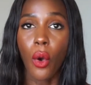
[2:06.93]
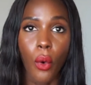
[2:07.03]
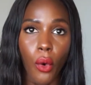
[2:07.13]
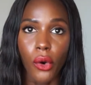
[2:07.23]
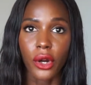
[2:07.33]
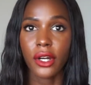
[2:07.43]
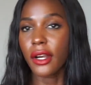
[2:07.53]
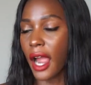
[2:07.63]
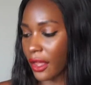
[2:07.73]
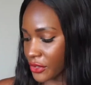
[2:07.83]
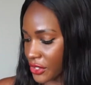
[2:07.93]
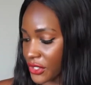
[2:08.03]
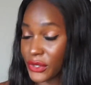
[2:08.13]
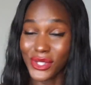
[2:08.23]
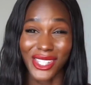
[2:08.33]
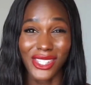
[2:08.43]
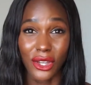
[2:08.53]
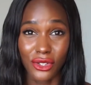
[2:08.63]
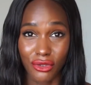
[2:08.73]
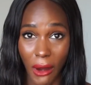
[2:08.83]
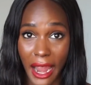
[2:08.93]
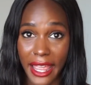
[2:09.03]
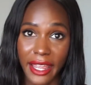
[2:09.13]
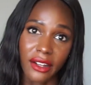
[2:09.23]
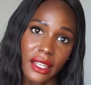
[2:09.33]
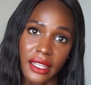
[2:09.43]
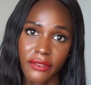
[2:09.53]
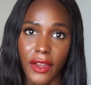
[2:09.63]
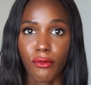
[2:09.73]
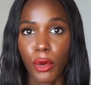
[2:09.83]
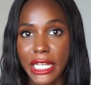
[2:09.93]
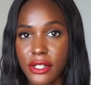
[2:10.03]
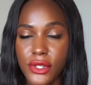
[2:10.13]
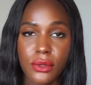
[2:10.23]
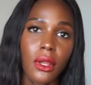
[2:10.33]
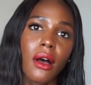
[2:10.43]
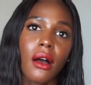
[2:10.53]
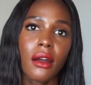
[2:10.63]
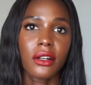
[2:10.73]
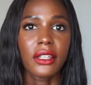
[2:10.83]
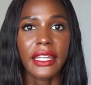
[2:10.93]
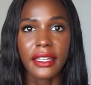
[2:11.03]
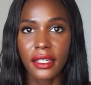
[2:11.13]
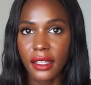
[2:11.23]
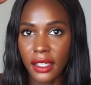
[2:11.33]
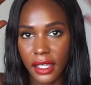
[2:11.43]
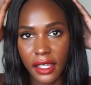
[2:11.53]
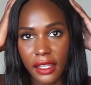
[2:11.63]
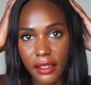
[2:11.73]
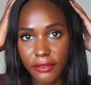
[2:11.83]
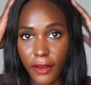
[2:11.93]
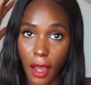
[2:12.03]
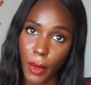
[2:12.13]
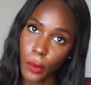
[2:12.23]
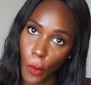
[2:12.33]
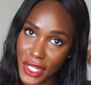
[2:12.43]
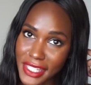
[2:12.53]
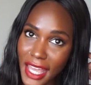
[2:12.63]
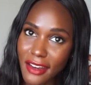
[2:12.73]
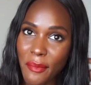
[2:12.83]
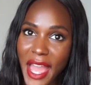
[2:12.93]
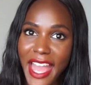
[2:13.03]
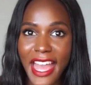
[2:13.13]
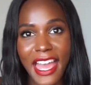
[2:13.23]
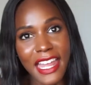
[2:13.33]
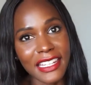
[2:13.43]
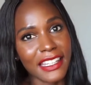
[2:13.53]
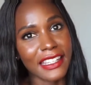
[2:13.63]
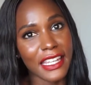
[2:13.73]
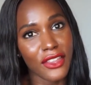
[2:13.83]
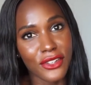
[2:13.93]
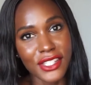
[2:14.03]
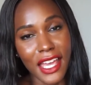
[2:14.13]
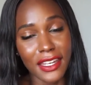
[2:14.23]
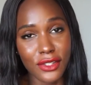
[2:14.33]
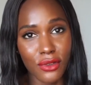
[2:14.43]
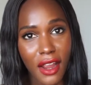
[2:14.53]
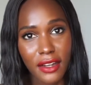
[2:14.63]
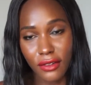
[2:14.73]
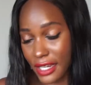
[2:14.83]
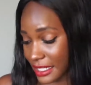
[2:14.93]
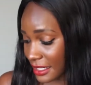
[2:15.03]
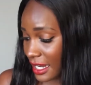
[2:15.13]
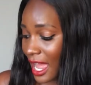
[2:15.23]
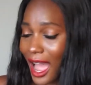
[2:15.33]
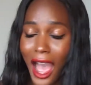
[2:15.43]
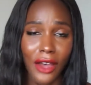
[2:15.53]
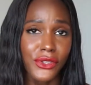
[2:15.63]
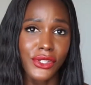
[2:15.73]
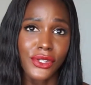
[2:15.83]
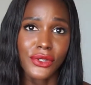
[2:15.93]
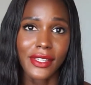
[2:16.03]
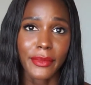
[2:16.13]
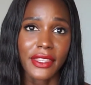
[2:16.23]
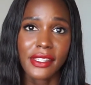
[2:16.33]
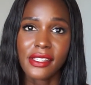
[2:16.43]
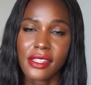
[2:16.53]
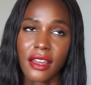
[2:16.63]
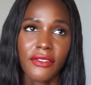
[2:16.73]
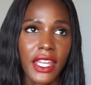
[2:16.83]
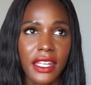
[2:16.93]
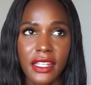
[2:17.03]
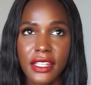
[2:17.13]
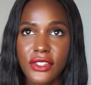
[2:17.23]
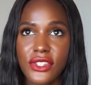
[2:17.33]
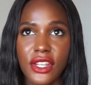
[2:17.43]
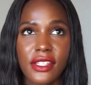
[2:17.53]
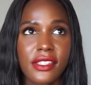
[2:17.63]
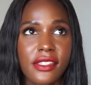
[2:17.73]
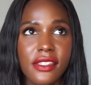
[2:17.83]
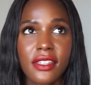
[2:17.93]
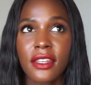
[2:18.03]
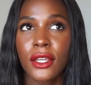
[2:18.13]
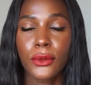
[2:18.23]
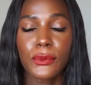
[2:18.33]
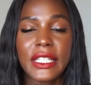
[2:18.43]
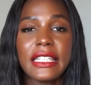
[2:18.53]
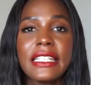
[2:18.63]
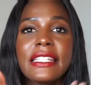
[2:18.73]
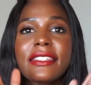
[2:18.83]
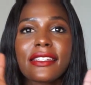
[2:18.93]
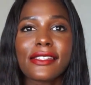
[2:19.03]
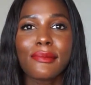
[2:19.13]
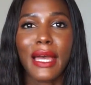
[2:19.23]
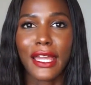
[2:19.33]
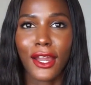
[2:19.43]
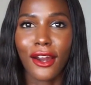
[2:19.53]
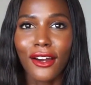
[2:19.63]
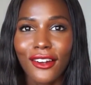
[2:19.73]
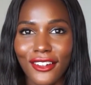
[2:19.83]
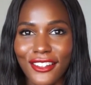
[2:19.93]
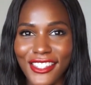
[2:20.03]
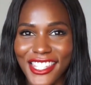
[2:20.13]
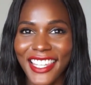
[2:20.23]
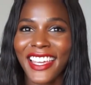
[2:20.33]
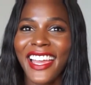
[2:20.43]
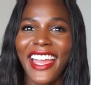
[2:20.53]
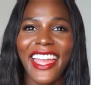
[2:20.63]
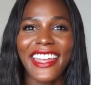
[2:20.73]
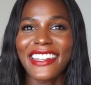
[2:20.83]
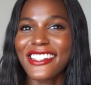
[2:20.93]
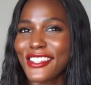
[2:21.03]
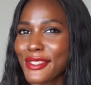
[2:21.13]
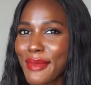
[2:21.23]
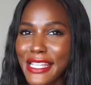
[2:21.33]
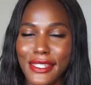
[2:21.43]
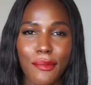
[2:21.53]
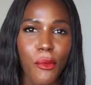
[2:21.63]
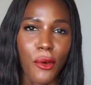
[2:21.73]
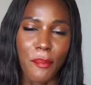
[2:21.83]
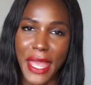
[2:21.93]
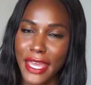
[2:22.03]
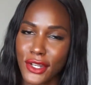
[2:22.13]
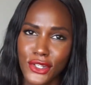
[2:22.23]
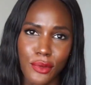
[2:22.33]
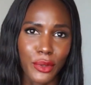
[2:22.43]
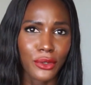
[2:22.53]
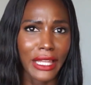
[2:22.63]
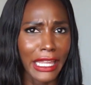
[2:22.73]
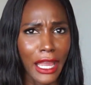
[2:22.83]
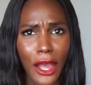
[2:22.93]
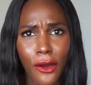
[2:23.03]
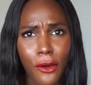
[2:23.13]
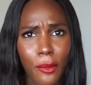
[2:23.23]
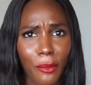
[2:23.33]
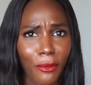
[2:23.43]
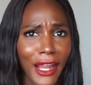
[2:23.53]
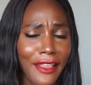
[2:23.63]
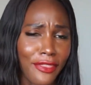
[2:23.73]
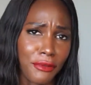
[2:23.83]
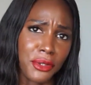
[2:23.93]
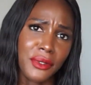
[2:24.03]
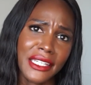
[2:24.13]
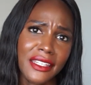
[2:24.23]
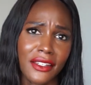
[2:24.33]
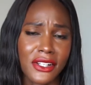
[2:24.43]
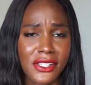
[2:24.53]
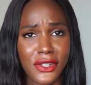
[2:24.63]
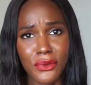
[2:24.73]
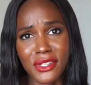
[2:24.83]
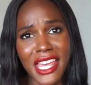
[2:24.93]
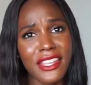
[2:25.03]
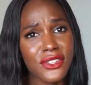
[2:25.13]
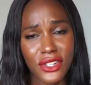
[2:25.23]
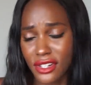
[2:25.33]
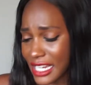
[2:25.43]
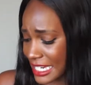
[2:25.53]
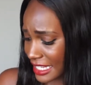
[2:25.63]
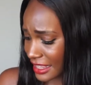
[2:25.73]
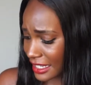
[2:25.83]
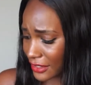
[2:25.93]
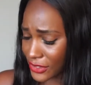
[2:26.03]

Or I'll just use this on dry hair, like if I've waited too long, or like if I'm on one side of my head and then the other side is dried already, I'll just use some of this stuff, and it just releases my curls and it just makes them more manageable. I can comb right through it. There is no tension or anything.